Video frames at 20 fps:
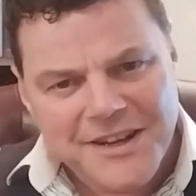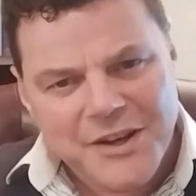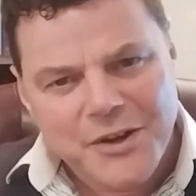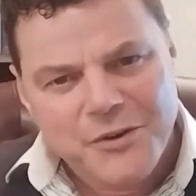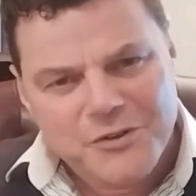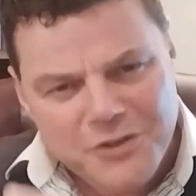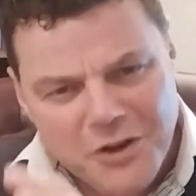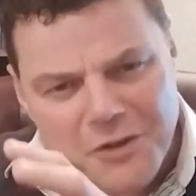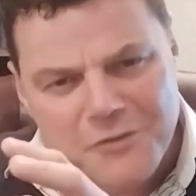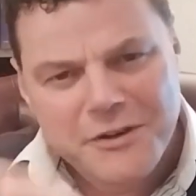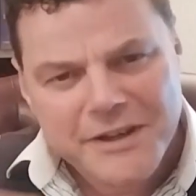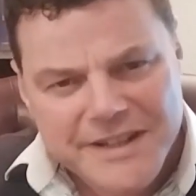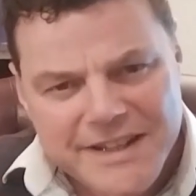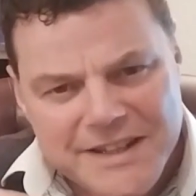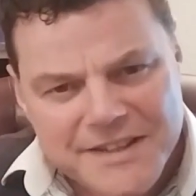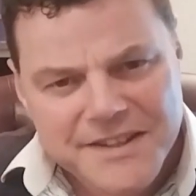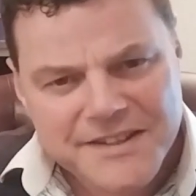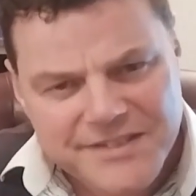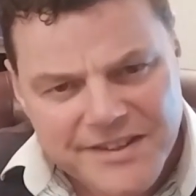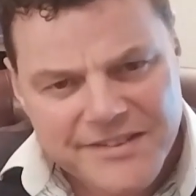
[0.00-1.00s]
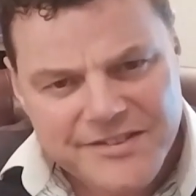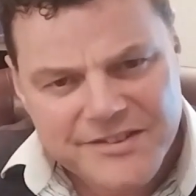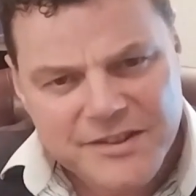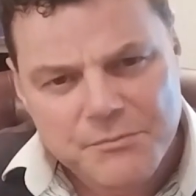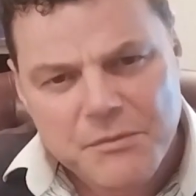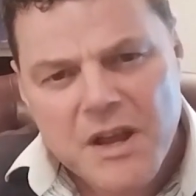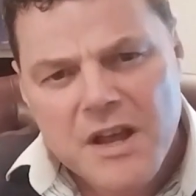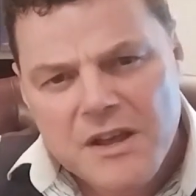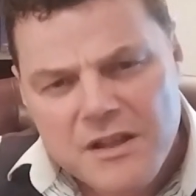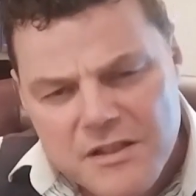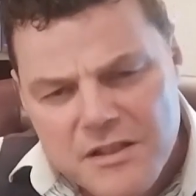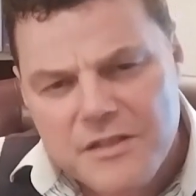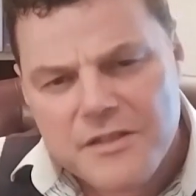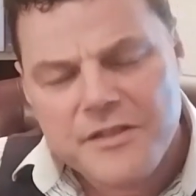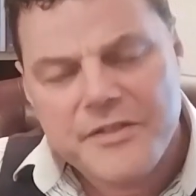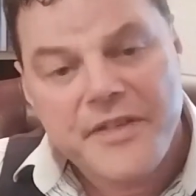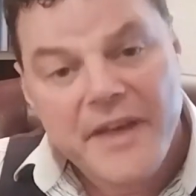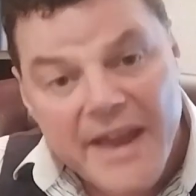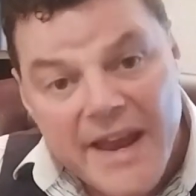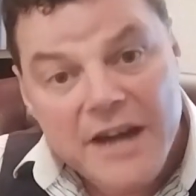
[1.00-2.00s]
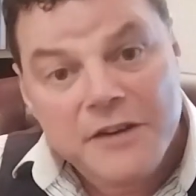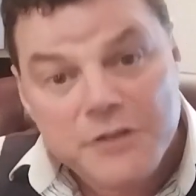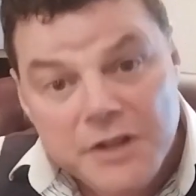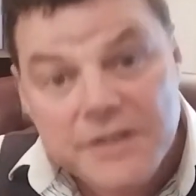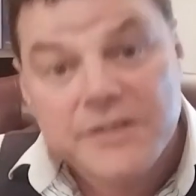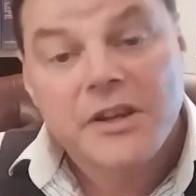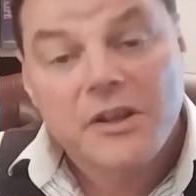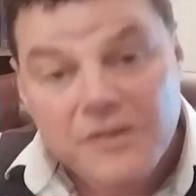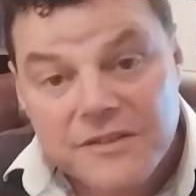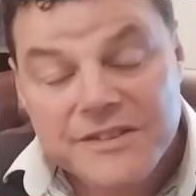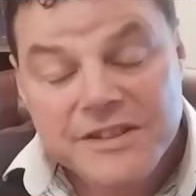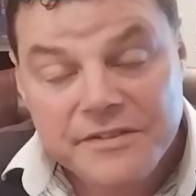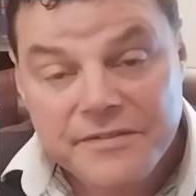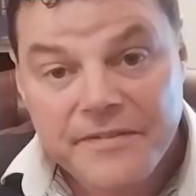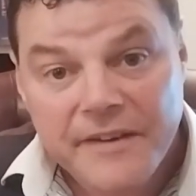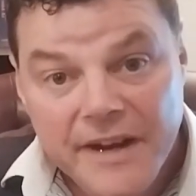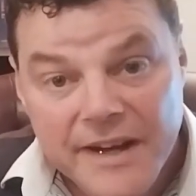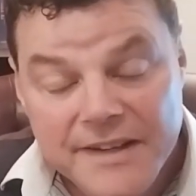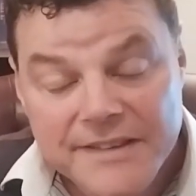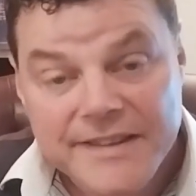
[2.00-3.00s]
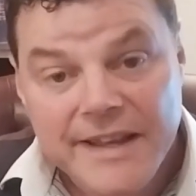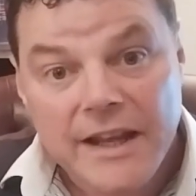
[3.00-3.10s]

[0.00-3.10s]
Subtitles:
already in the system, they are adultified.